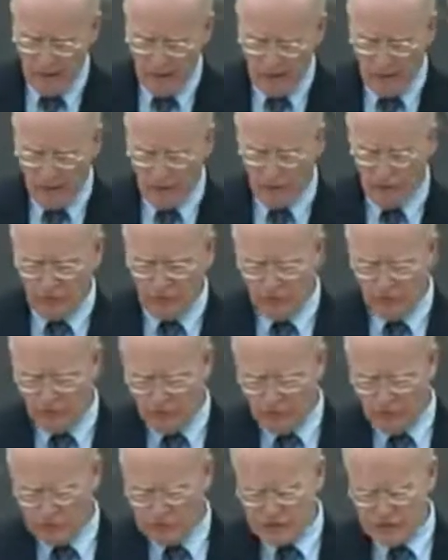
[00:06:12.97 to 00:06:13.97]
helps us
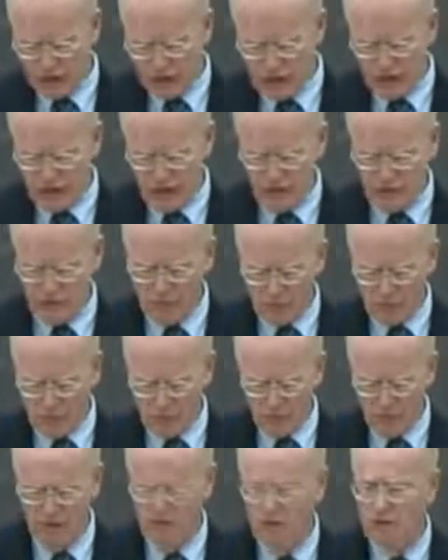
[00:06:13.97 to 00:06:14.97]
understand how
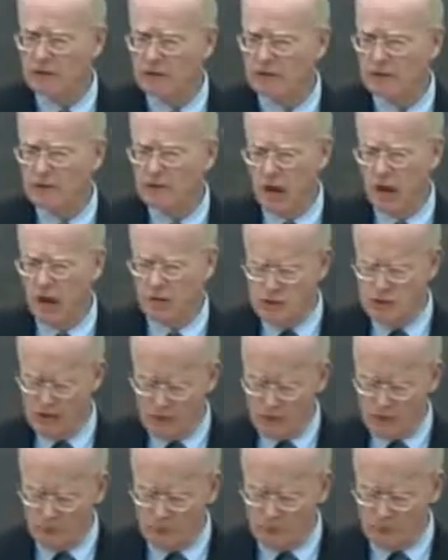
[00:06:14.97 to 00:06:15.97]
fully this
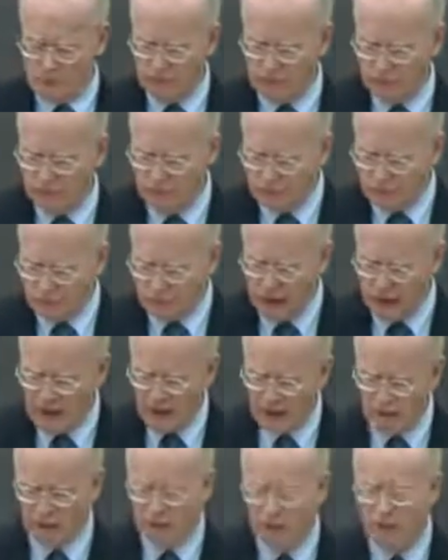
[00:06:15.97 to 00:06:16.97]
project
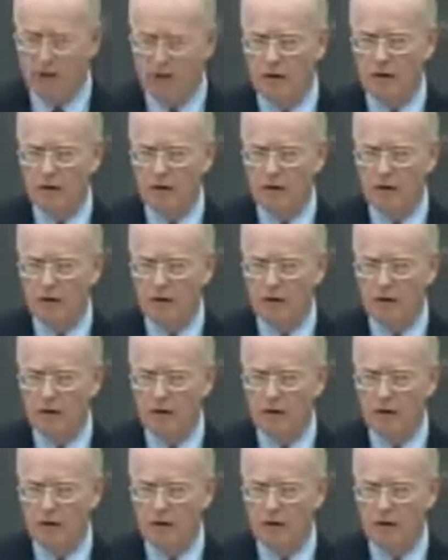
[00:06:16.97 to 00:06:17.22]
reflects